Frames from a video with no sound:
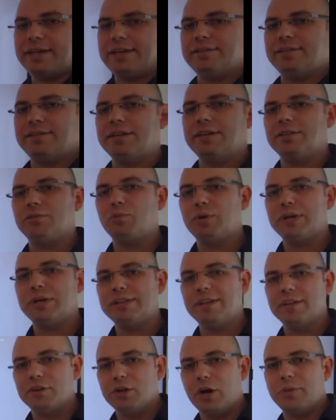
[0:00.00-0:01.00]
as they did
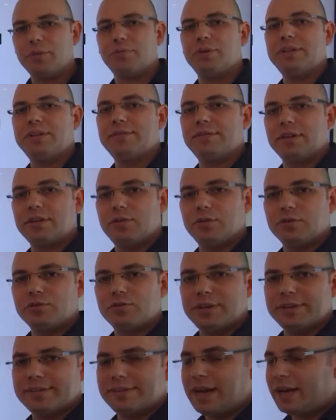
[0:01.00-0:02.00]
with the non-3D secure
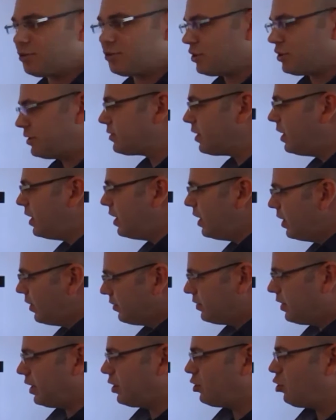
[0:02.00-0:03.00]
transactions.
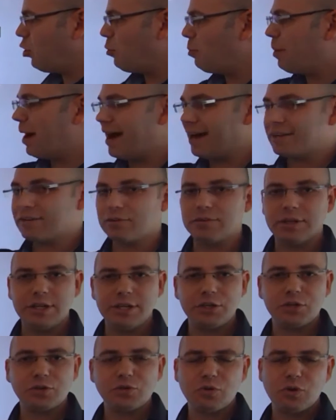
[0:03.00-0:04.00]
They go back to the
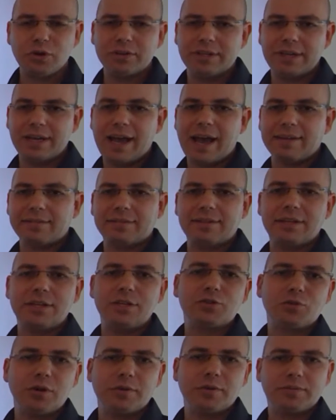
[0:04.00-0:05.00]
issuer, they ask the
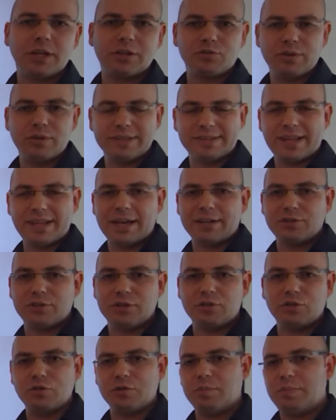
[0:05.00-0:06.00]
issuer if the transaction
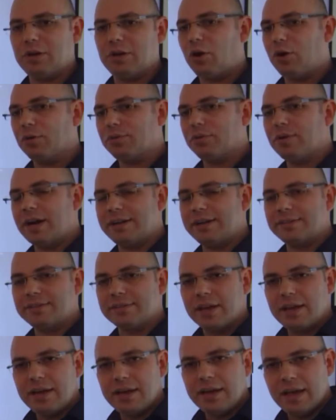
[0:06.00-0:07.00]
should be
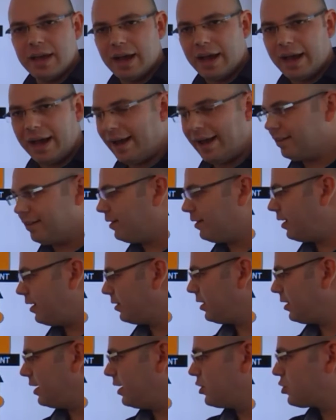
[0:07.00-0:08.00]
authorized, and
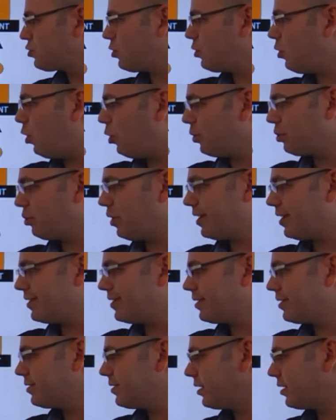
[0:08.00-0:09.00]
the issuer
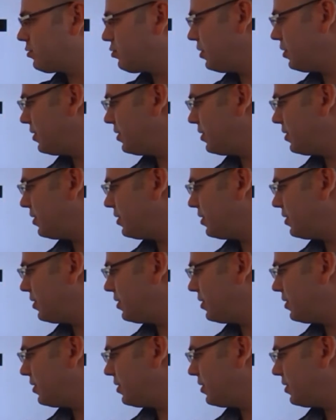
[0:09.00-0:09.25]
authorizes the